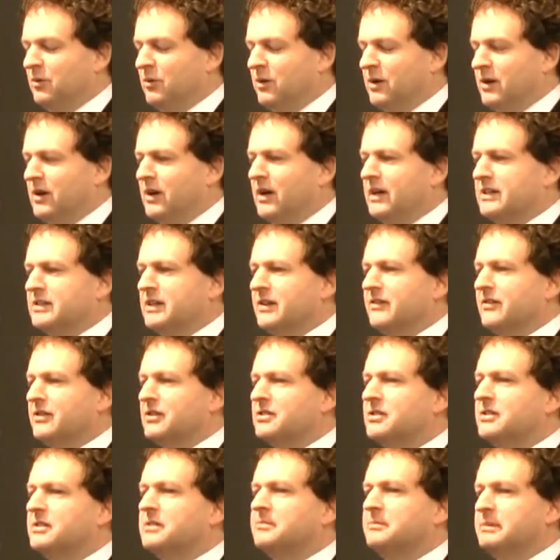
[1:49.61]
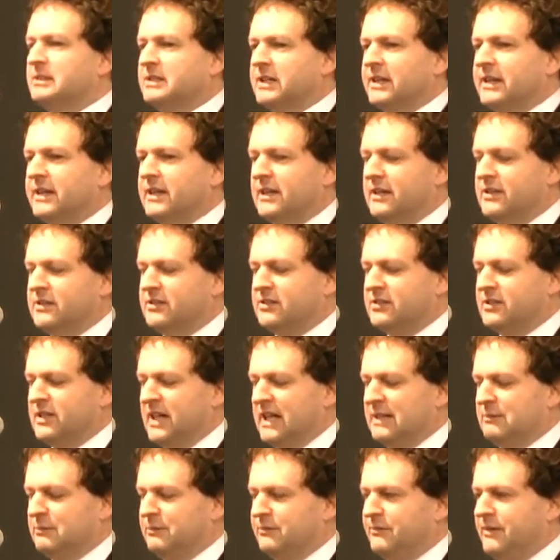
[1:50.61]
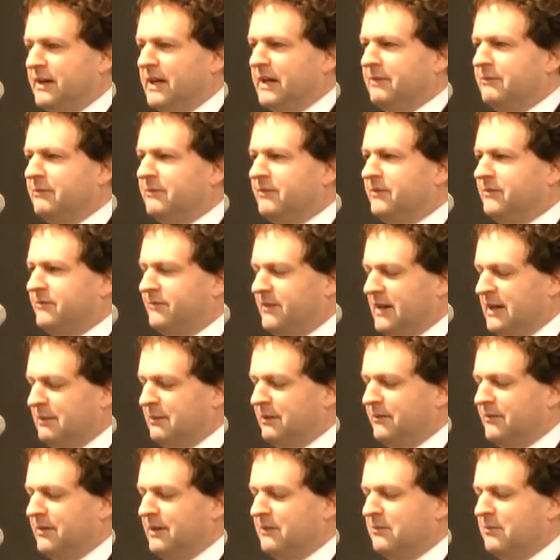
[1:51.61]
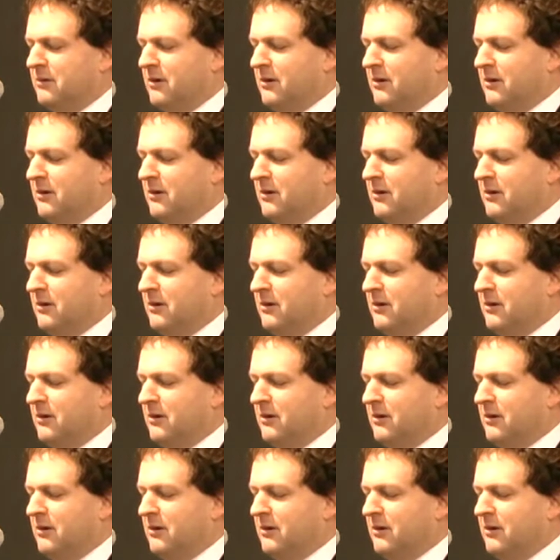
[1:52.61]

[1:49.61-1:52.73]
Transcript: organising this particular Sustainable Farming Fund